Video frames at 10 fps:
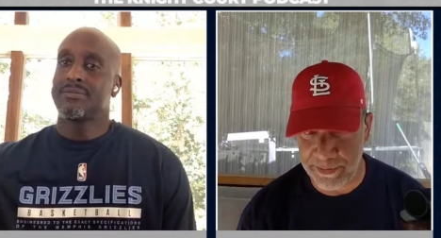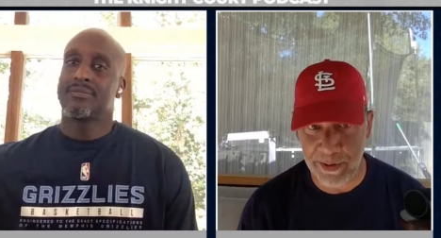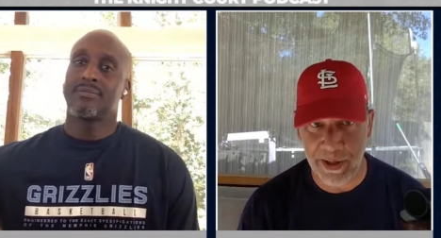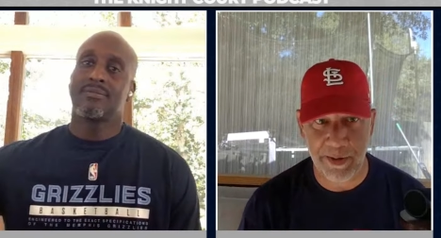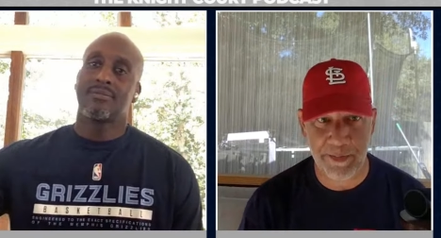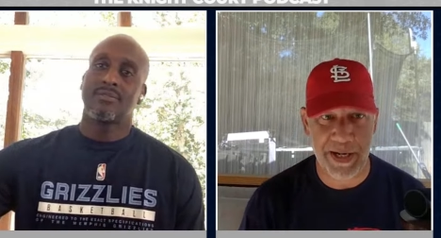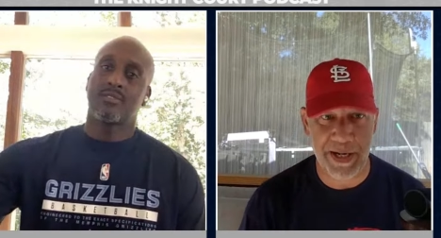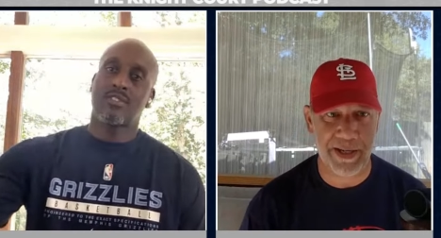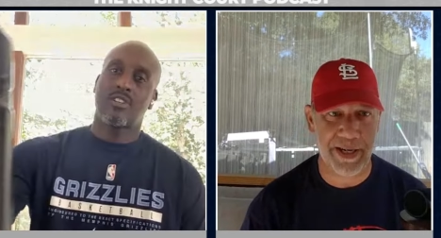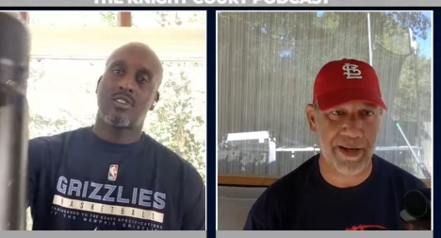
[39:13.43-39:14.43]
Speaker 1: for uh,
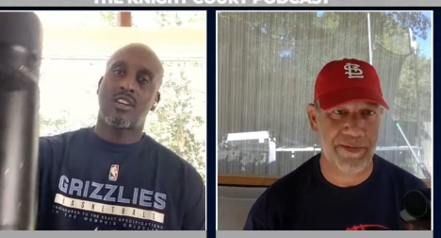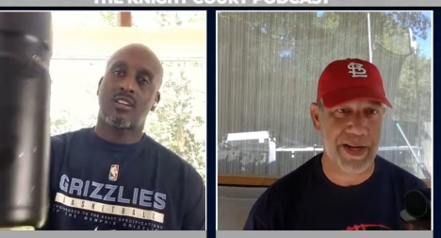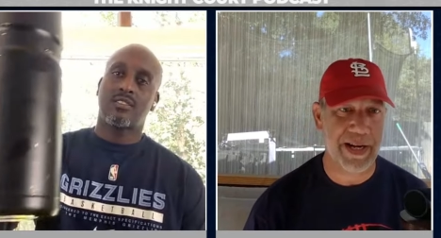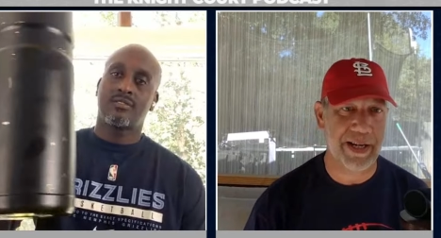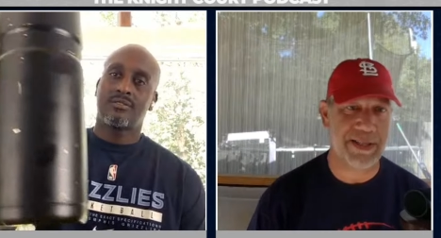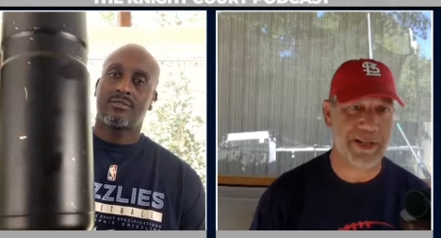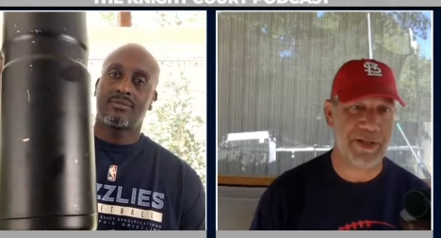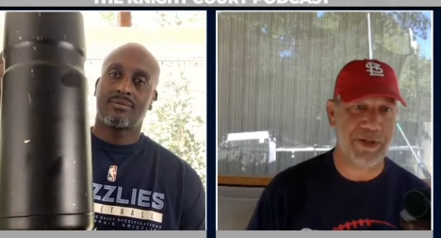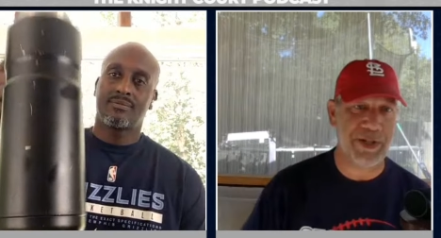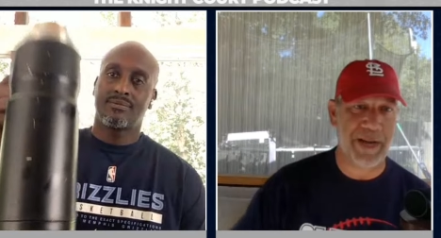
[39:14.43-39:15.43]
being the uh, uh FedEx St.
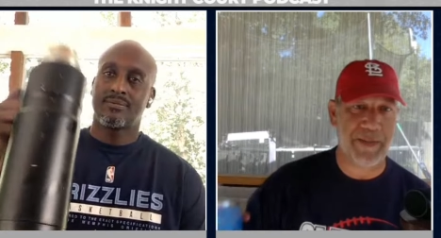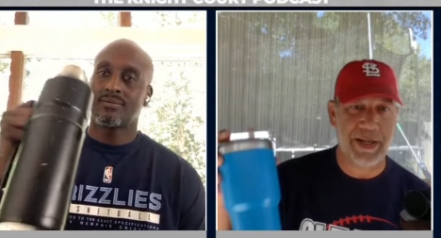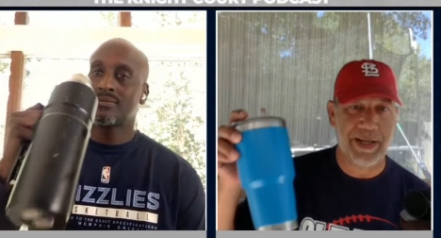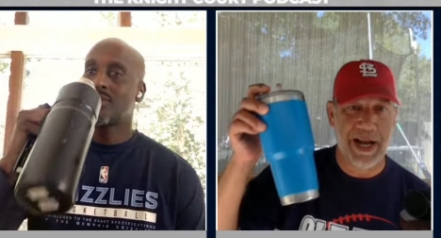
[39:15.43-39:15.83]
Jude champion, and